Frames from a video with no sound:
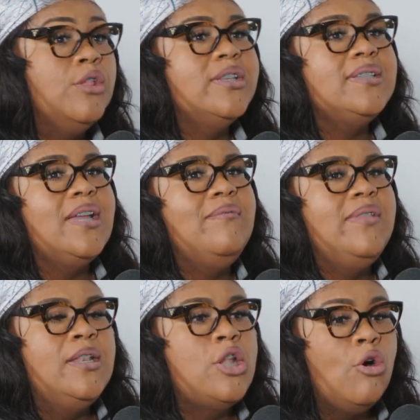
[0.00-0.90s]
The stuff
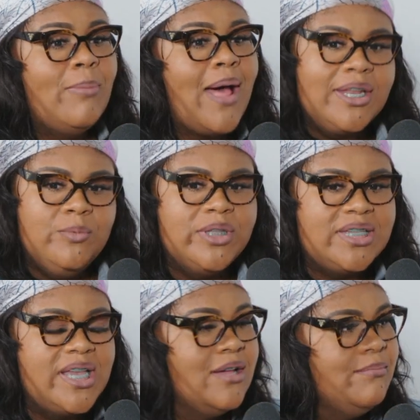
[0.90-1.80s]
that nobody would
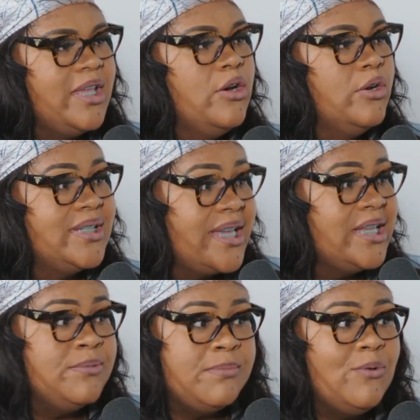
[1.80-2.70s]
tell me or
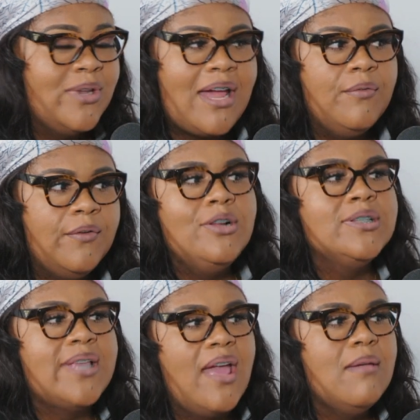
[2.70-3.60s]
teach me when I
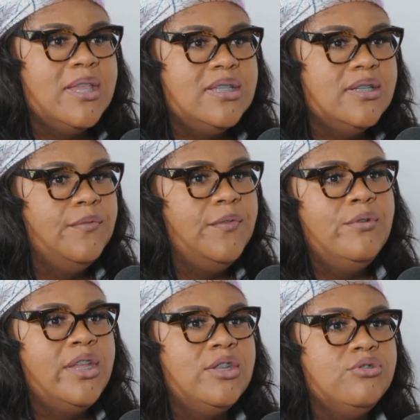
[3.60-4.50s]
first came into the
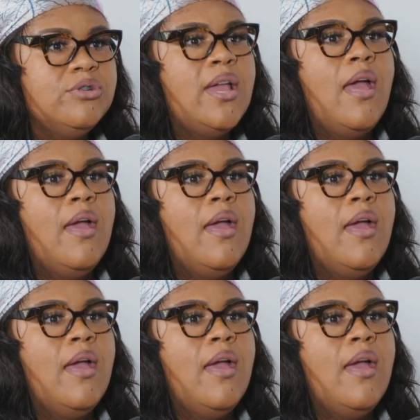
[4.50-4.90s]
food industry,